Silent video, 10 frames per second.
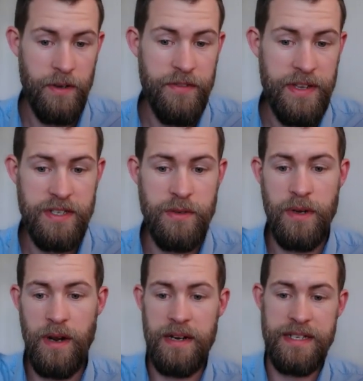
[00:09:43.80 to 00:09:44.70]
things that were
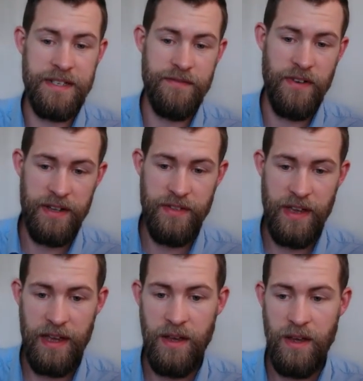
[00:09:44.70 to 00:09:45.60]
identified
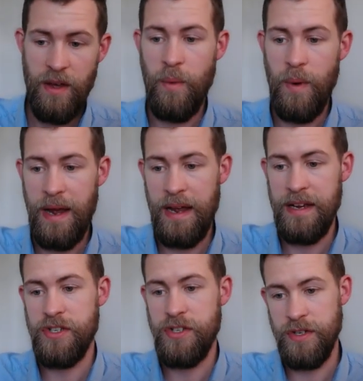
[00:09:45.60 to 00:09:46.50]
there
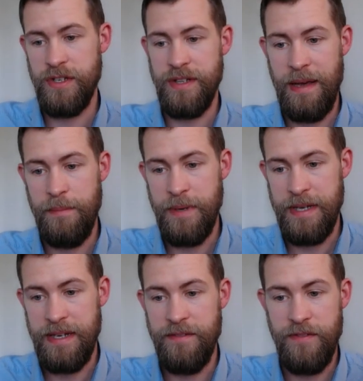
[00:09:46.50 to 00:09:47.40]
where, should there
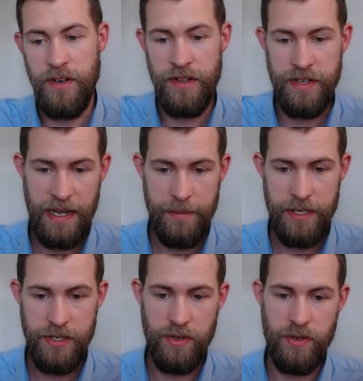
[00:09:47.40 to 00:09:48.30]
be further
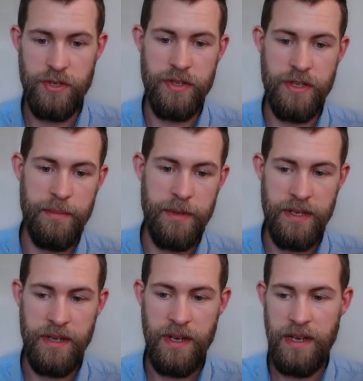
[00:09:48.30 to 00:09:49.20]
damage or should there
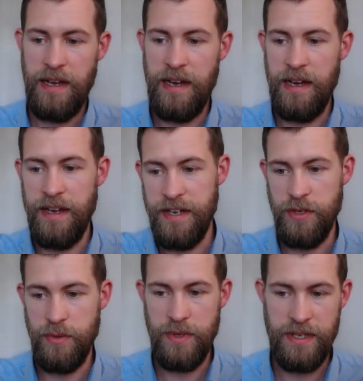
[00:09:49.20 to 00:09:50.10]
be an
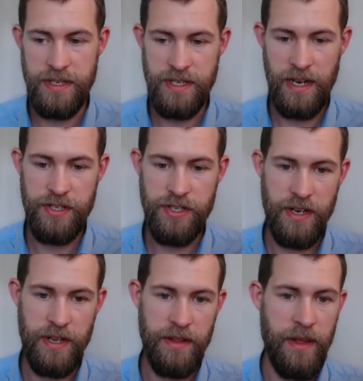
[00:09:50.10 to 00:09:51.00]
issue with the
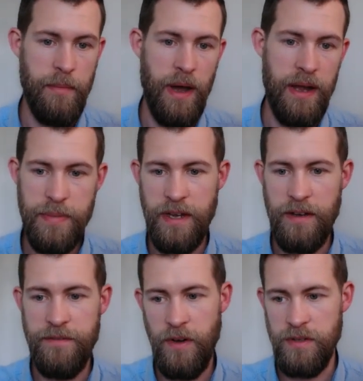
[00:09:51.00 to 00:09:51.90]
insulation, there might be a
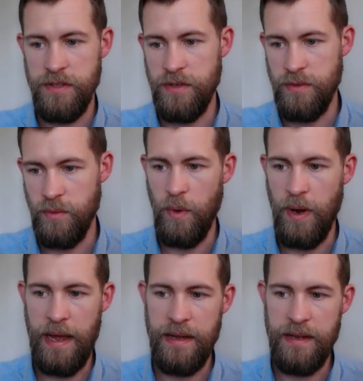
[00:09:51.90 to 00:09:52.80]
fault
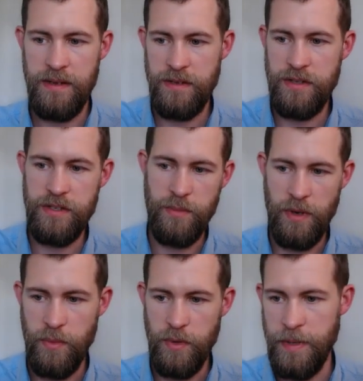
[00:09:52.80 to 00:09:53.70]
where
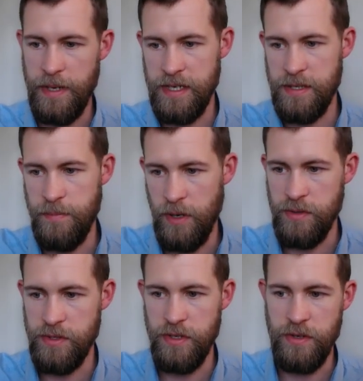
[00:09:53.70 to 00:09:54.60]
someone would be
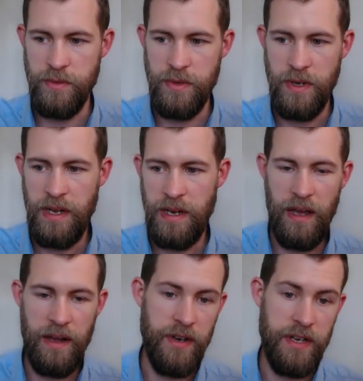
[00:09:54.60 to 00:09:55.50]
exposed to
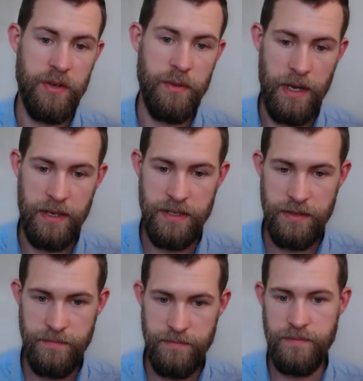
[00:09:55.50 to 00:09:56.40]
live electrical parts.
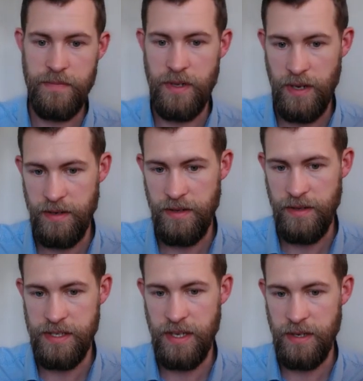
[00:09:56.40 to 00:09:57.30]
Okay, and
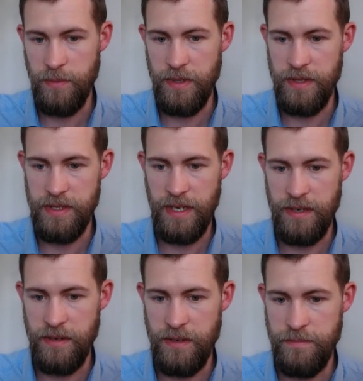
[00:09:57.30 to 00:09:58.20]
that's taken within the
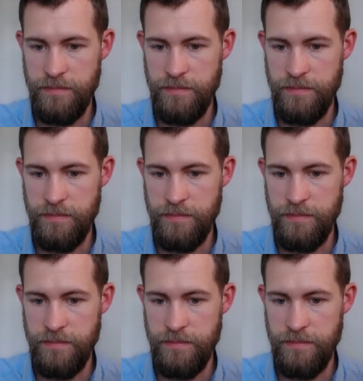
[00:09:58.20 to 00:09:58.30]
standard.